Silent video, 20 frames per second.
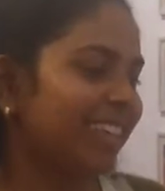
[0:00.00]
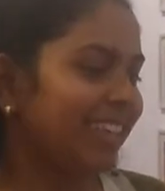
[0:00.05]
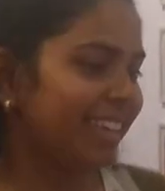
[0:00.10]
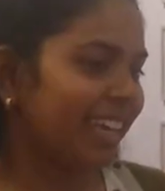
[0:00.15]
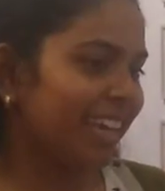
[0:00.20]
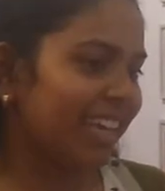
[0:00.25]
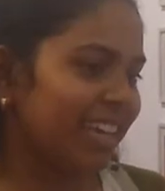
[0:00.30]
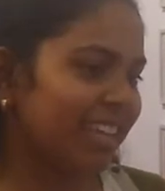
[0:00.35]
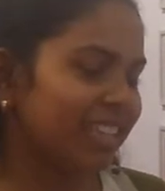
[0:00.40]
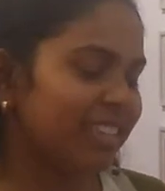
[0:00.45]

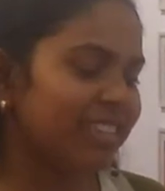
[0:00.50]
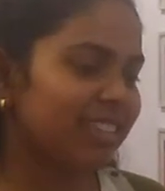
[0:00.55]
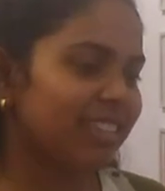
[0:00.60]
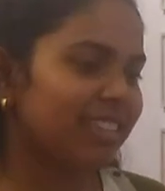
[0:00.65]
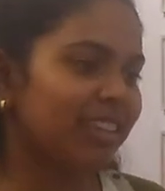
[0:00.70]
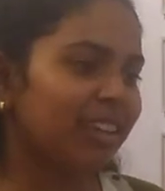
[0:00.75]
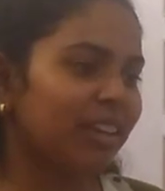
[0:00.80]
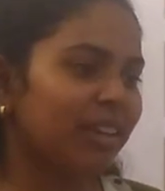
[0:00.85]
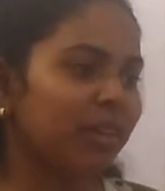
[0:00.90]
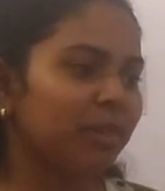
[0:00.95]

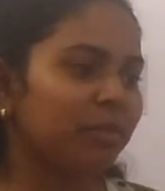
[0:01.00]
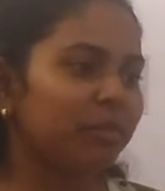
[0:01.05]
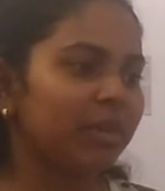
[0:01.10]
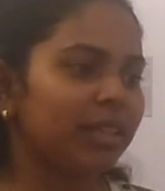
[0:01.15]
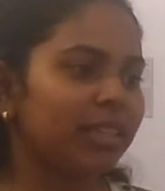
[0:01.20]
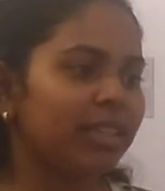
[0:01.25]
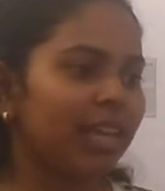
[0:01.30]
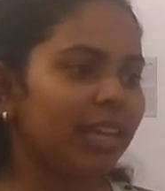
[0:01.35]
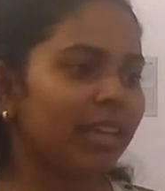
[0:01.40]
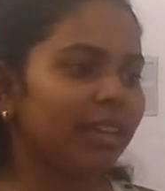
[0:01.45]
Yes.
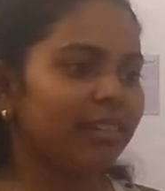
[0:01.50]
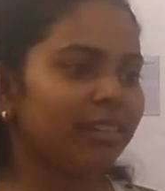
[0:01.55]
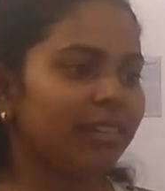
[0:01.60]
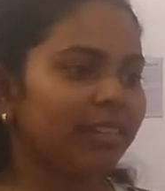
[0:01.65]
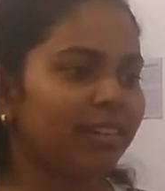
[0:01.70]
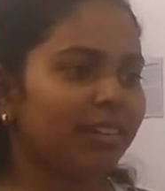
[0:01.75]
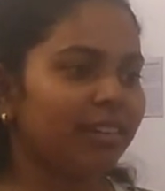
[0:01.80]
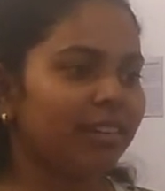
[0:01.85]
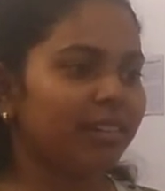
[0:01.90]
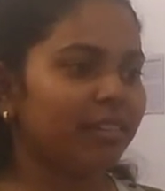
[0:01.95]
But then,
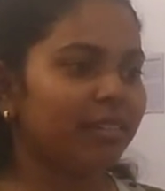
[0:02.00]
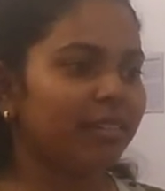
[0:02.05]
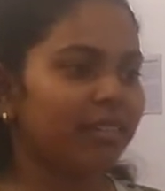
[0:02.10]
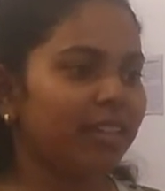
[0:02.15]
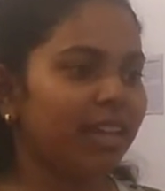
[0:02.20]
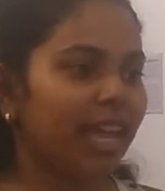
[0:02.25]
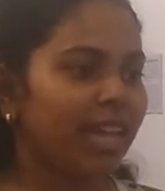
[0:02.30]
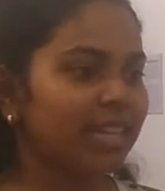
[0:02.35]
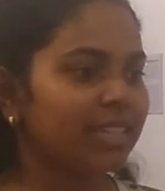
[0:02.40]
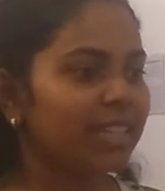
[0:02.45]

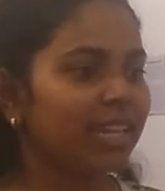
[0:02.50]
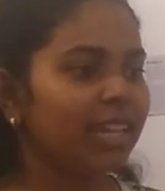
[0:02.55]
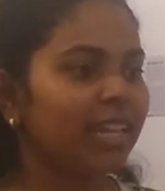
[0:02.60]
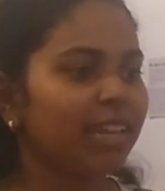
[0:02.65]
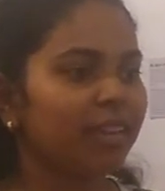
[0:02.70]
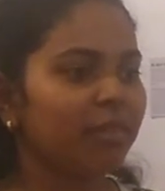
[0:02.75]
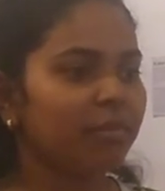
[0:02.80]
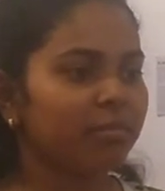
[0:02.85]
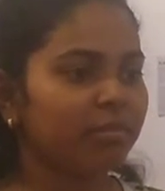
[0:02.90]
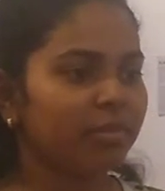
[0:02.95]

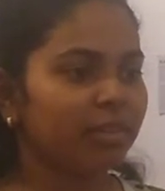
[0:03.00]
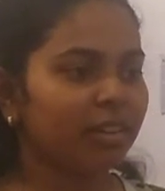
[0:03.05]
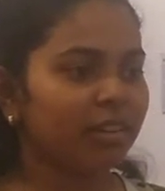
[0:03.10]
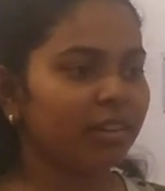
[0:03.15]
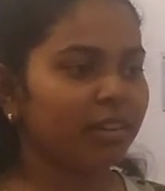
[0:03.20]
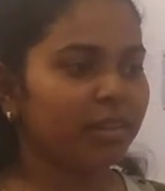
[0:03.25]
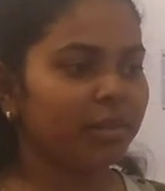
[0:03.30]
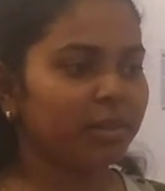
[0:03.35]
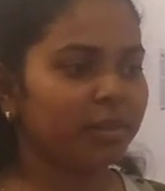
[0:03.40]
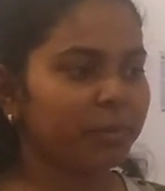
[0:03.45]
actually,
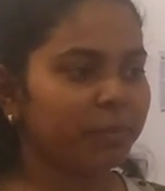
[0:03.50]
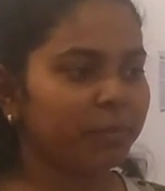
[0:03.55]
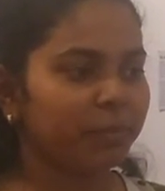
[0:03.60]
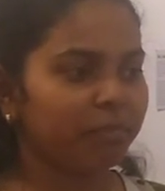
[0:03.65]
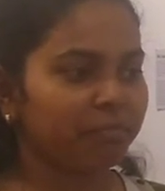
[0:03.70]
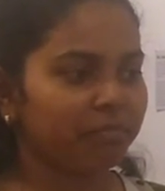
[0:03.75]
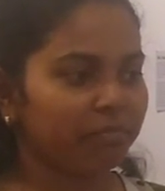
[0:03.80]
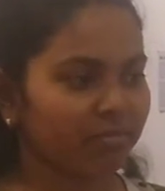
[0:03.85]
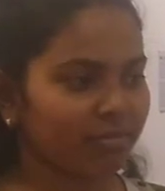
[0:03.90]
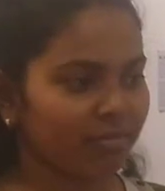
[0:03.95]

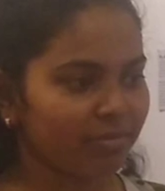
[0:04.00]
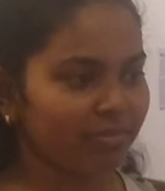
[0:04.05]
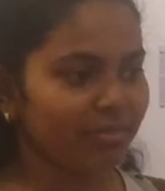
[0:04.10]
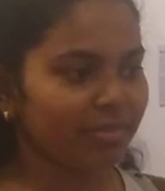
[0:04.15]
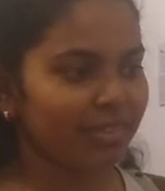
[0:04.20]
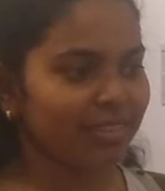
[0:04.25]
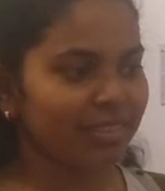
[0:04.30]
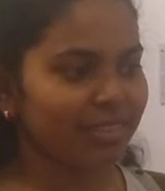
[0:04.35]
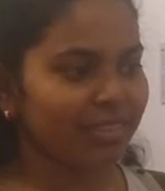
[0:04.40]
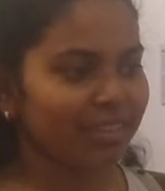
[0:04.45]

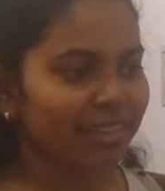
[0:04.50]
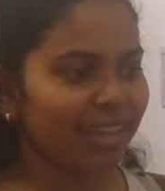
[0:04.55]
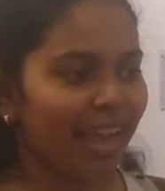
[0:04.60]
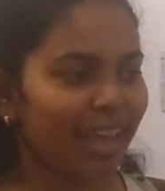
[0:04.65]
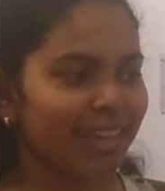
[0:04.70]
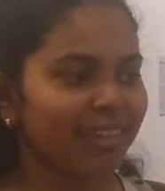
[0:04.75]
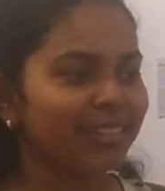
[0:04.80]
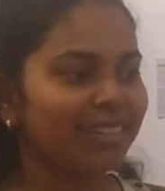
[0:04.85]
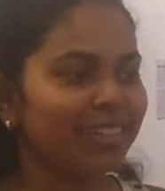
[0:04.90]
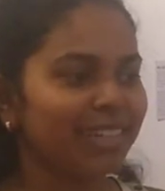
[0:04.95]

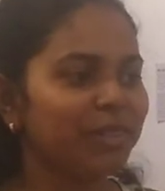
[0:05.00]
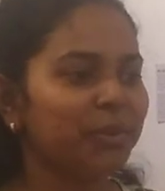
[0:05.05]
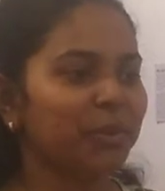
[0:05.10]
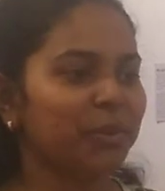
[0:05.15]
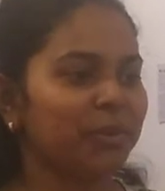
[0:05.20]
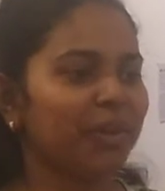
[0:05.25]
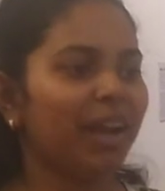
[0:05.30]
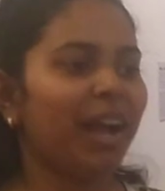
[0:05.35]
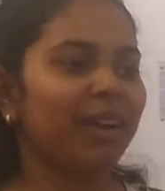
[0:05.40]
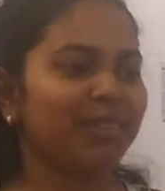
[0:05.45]
I really
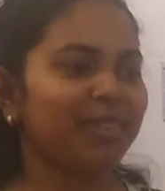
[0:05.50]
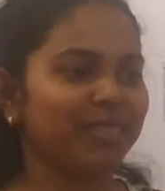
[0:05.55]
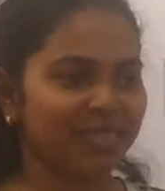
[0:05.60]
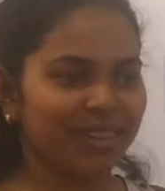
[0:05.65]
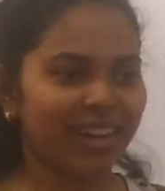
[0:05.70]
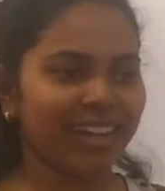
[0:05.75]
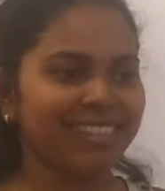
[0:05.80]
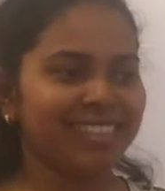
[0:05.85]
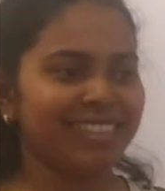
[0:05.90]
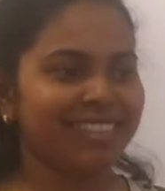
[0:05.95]
don't know how to
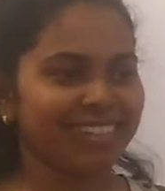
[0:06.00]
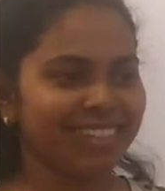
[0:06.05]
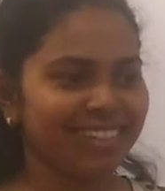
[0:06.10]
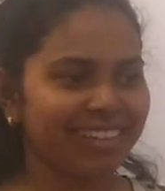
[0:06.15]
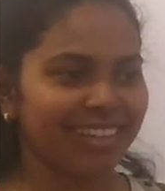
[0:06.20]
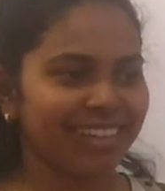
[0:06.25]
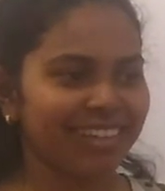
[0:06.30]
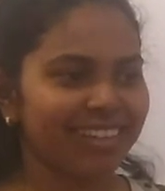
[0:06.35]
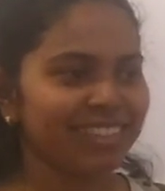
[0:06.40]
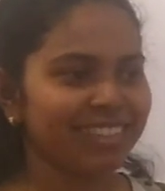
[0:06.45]
answer
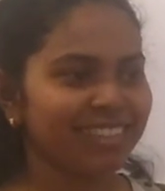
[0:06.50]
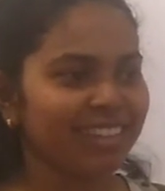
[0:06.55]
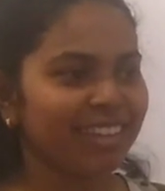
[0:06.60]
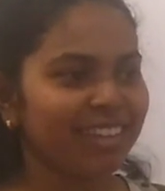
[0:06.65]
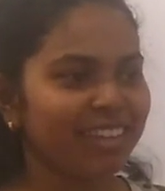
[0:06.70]
this.